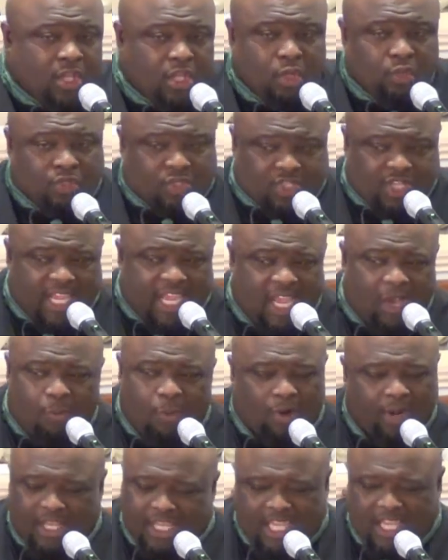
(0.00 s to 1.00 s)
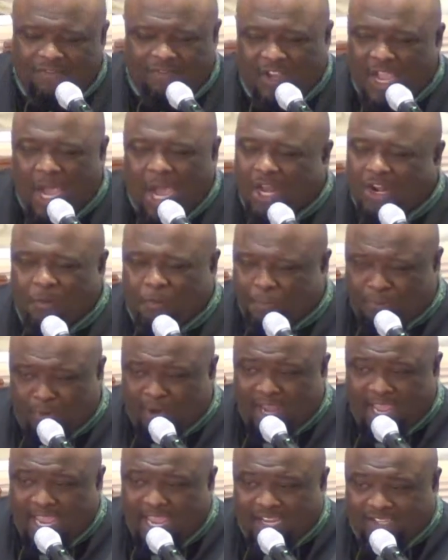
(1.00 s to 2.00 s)
you still want to give God a
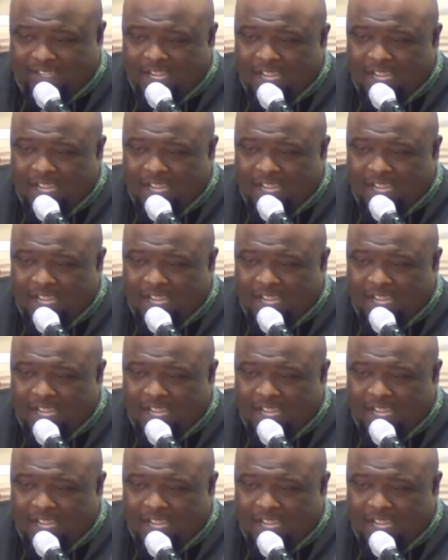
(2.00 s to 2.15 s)
praise?